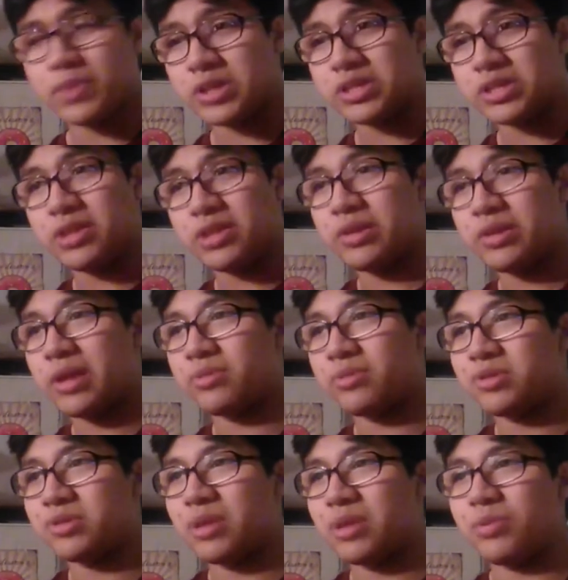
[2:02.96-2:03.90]
There's nothing
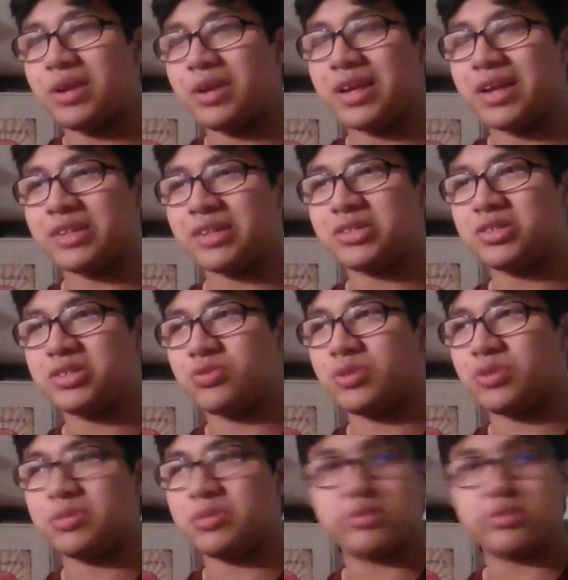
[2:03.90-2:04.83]
that really like
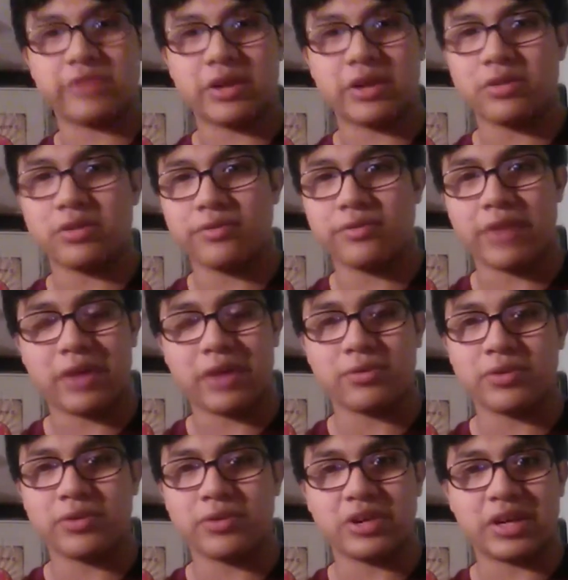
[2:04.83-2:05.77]
screams out
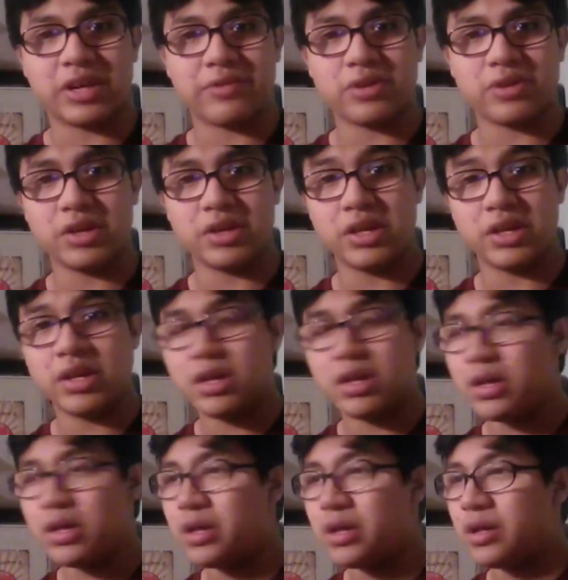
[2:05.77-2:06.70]
very differently.
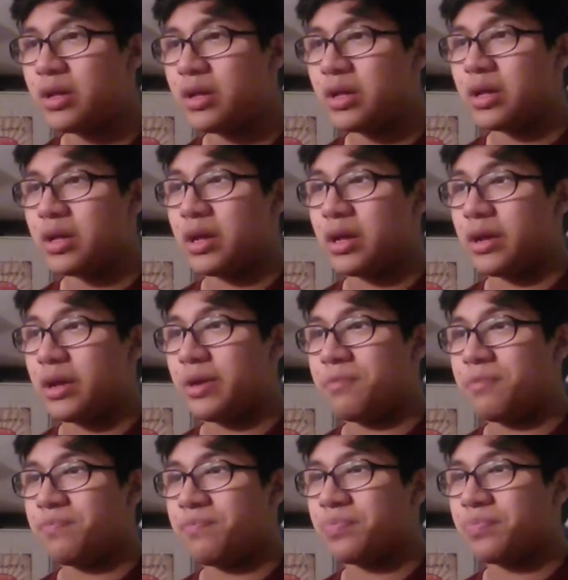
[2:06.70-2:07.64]

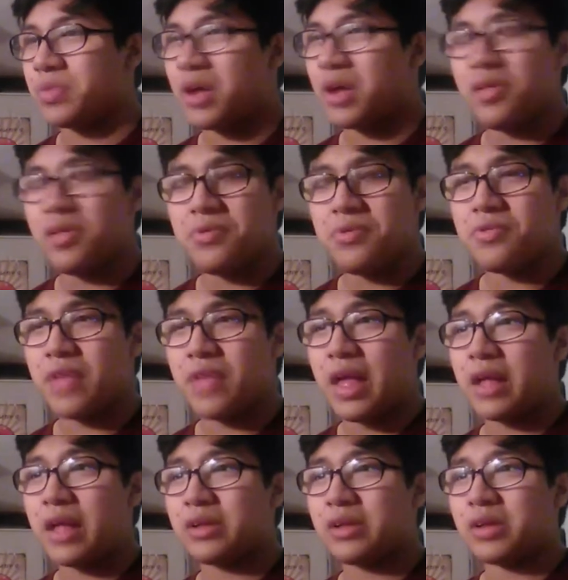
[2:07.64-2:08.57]
Other than
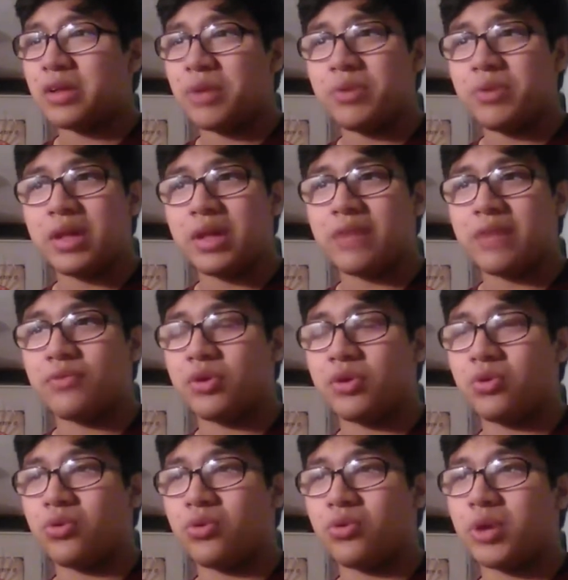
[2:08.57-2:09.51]
that, I really have
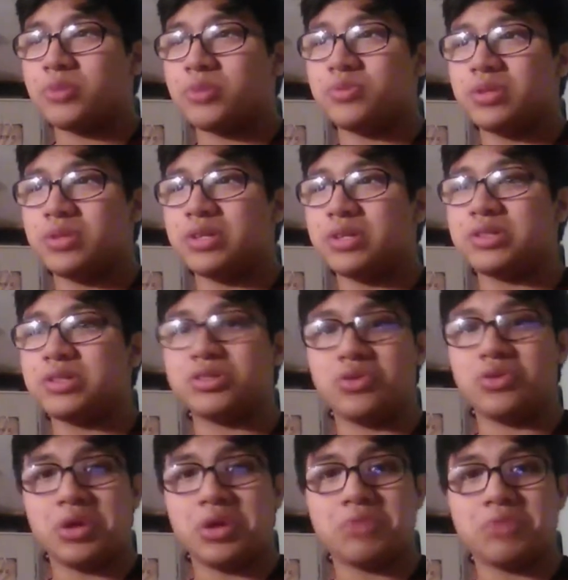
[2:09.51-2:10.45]
no gripes with this.
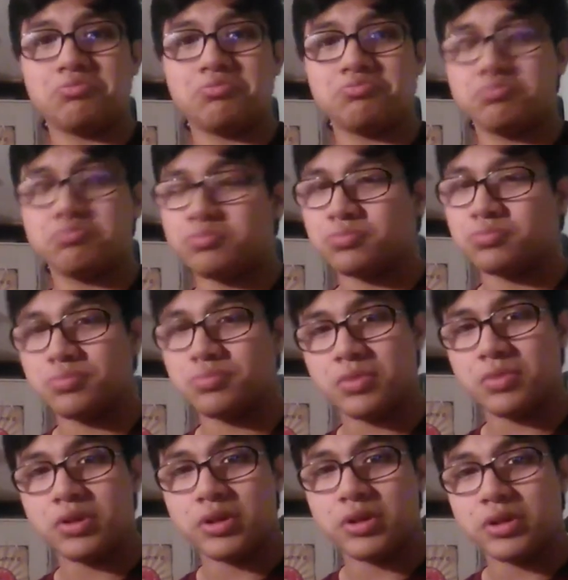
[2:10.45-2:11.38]
I'll
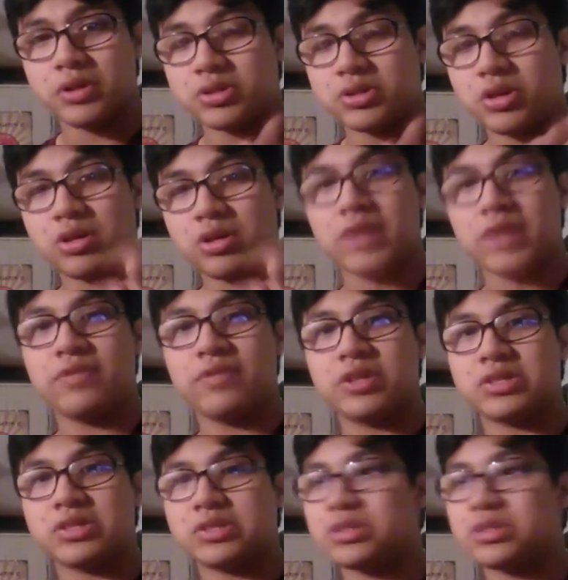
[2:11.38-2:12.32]
give
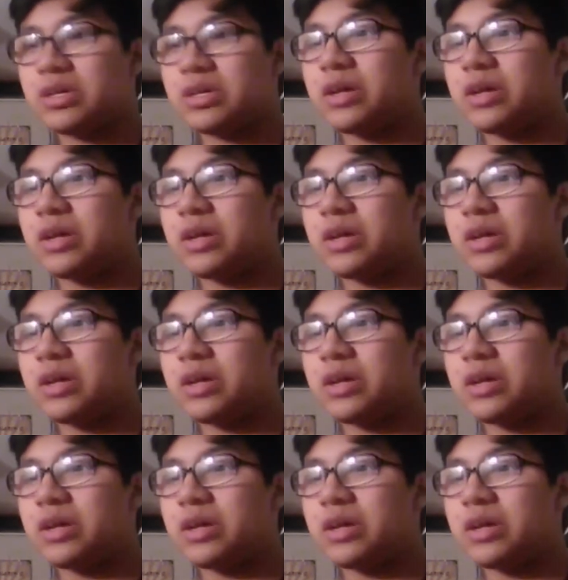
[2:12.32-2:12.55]
the